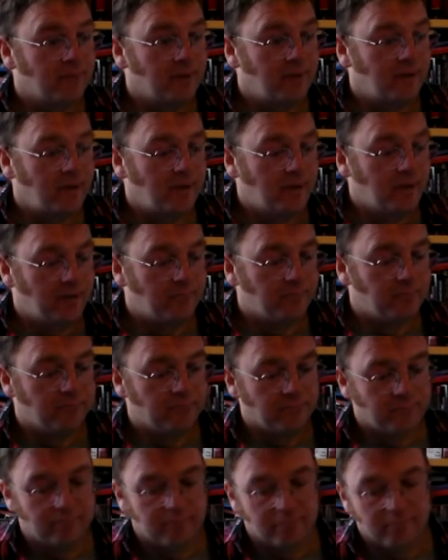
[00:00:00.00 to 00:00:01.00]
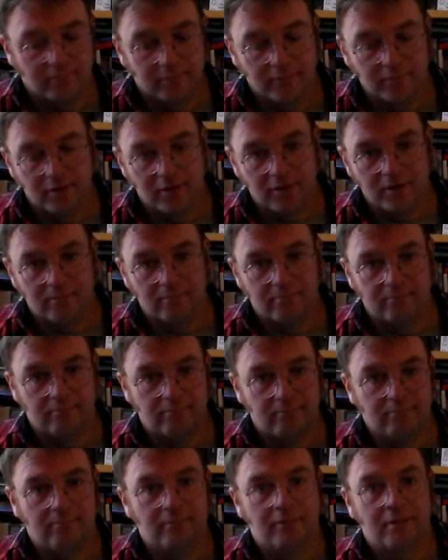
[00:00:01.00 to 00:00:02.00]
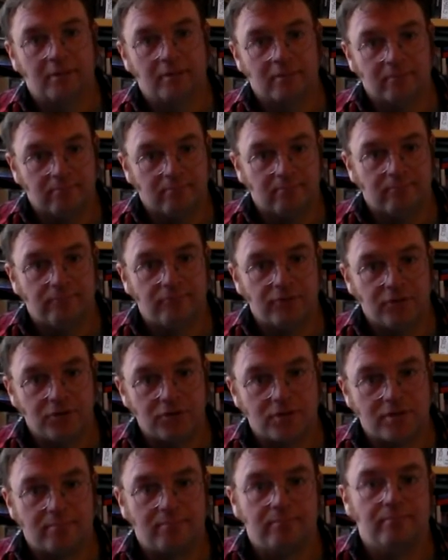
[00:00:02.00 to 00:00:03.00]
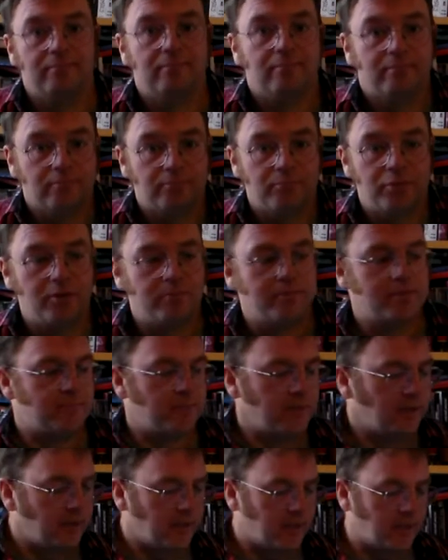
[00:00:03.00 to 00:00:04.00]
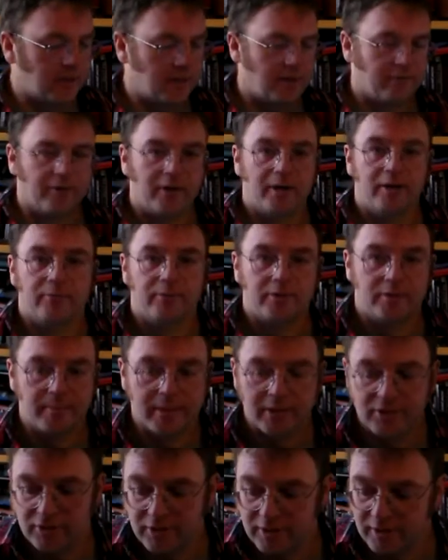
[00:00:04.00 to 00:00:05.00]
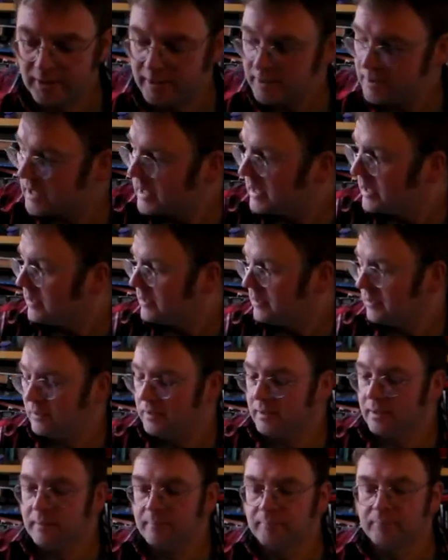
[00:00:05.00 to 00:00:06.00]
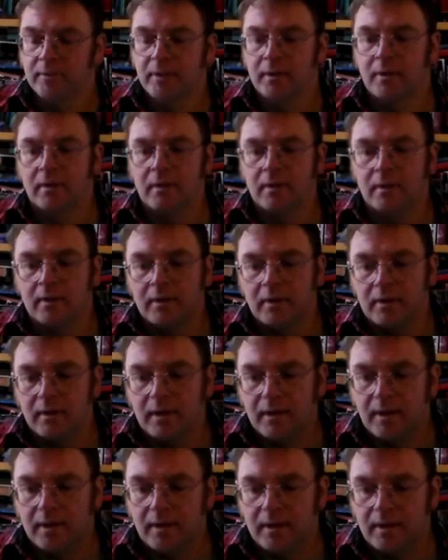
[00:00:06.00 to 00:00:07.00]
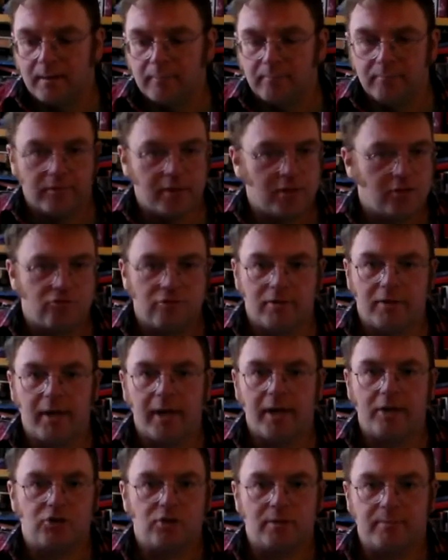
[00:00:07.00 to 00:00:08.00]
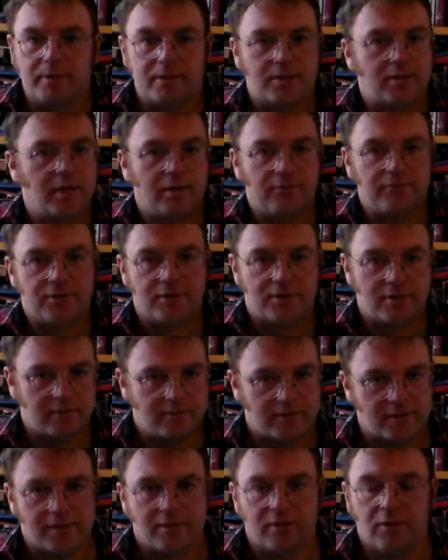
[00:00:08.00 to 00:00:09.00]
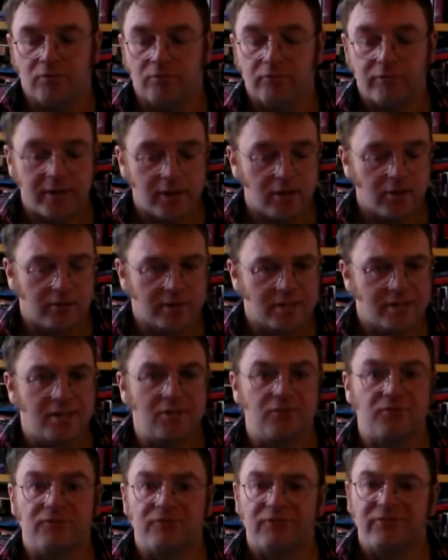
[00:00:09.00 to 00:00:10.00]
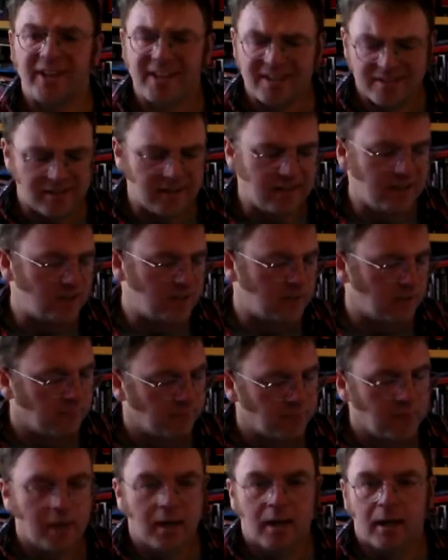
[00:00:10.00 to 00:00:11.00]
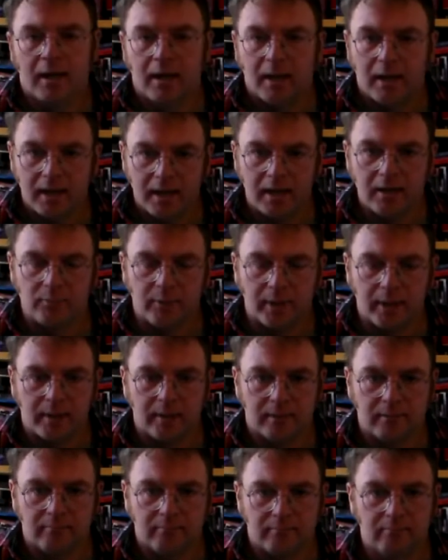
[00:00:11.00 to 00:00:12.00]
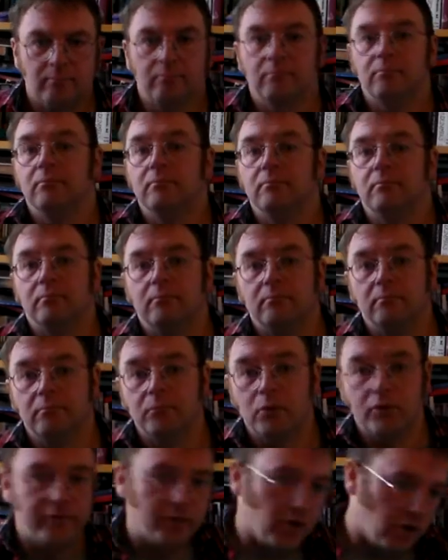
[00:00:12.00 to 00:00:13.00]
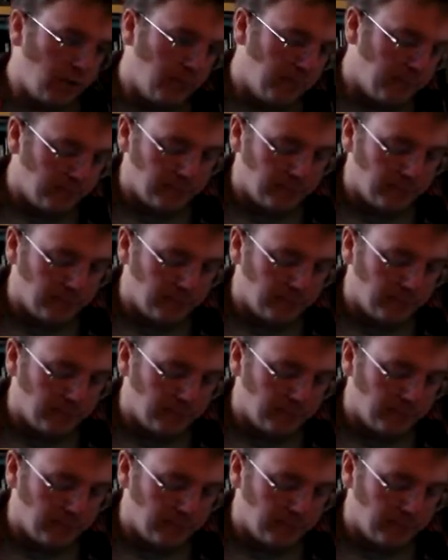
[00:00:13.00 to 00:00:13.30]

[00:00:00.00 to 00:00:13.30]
the first purpose-built aircraft carrier, which I mentioned earlier. The history of that ship itself deserves its own video because it's fascinating. Anyway, moving on.